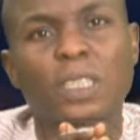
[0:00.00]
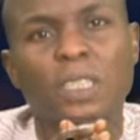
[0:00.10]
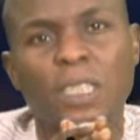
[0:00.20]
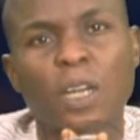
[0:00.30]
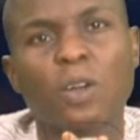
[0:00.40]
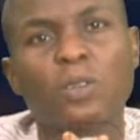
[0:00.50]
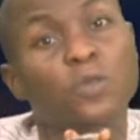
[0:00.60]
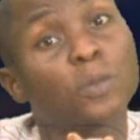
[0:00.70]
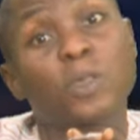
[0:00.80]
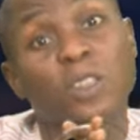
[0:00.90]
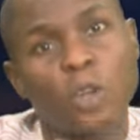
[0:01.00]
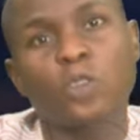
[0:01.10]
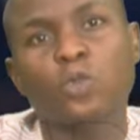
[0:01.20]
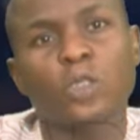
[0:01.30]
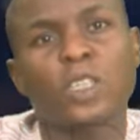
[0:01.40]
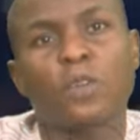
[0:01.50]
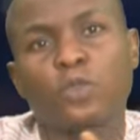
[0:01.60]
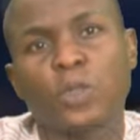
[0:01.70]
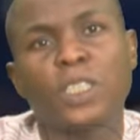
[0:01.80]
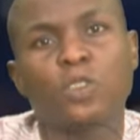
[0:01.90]
third quarter of
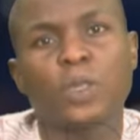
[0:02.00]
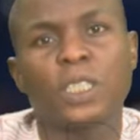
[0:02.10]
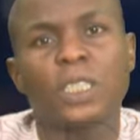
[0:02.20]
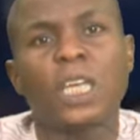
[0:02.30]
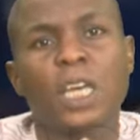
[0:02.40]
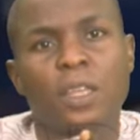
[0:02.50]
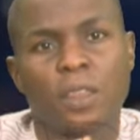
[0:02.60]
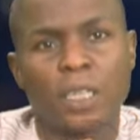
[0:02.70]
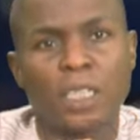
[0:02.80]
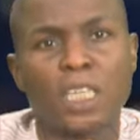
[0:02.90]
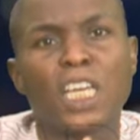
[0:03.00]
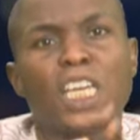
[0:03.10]
2023.